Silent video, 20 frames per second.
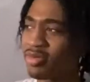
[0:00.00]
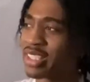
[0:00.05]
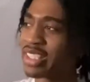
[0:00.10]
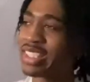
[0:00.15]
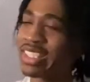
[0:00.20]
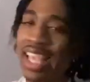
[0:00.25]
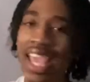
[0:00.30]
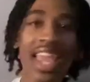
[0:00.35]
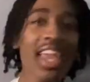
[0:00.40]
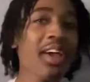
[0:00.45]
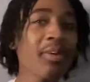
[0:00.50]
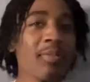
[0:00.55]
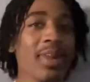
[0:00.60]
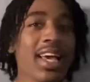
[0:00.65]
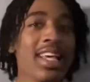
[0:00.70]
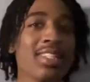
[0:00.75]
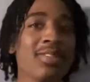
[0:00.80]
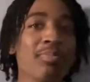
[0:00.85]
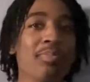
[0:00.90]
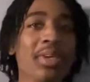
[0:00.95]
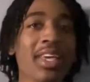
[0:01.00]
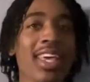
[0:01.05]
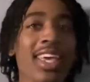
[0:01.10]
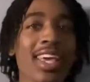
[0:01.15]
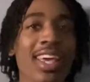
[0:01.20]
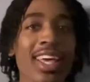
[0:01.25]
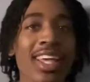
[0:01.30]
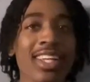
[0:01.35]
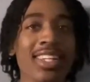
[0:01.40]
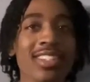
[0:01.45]
Damn, that's
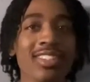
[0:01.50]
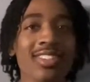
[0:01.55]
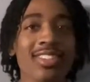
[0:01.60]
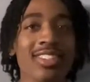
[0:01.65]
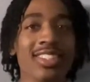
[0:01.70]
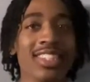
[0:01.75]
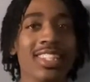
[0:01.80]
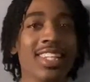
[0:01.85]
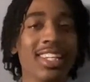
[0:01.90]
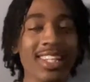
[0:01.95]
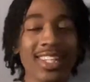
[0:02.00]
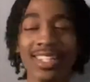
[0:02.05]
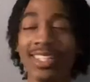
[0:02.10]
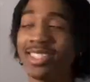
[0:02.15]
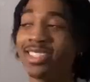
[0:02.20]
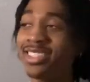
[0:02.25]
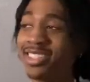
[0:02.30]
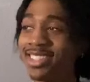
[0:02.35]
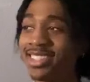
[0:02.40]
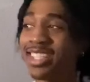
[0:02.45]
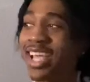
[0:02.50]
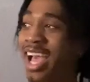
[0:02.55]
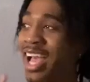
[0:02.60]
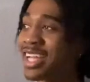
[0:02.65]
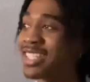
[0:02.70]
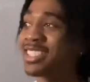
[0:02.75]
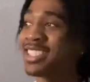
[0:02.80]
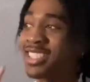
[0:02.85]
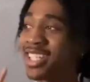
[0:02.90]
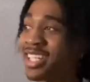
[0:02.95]
big.
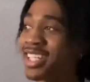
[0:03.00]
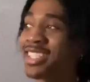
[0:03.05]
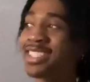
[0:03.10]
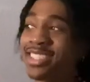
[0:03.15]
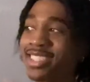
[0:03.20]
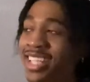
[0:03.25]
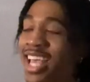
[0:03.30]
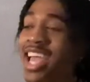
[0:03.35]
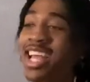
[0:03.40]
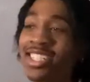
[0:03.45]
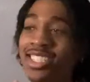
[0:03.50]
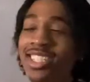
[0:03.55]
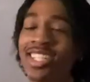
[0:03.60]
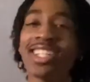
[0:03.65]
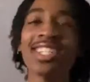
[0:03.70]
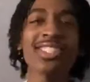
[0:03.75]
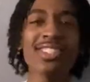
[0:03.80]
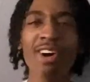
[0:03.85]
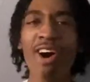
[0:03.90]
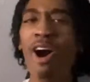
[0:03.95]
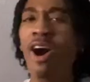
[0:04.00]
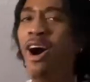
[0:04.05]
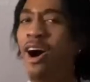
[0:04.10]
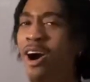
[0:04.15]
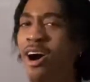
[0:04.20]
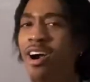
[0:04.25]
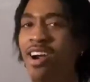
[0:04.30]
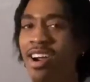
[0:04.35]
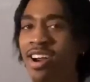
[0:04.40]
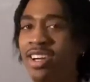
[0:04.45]
That shit is
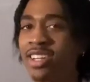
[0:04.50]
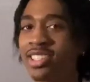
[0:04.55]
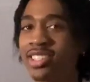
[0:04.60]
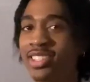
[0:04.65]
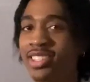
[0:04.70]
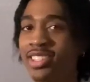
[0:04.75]
hard.